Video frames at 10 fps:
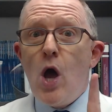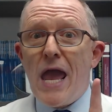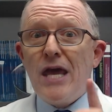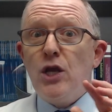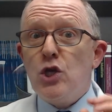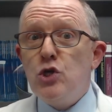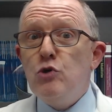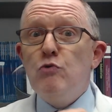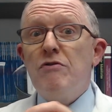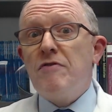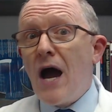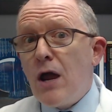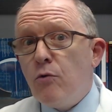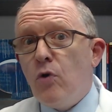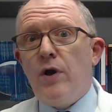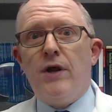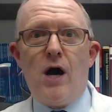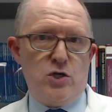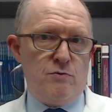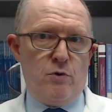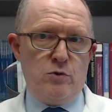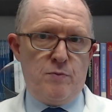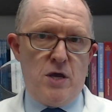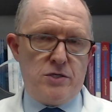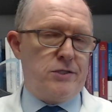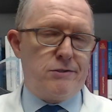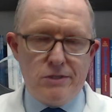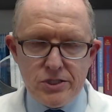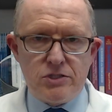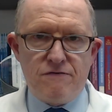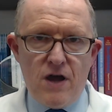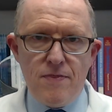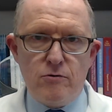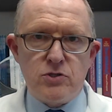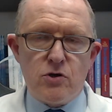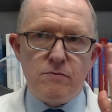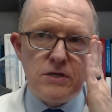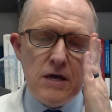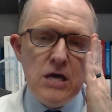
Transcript: and euthyroid Hashimoto's patients. So let's define those terms.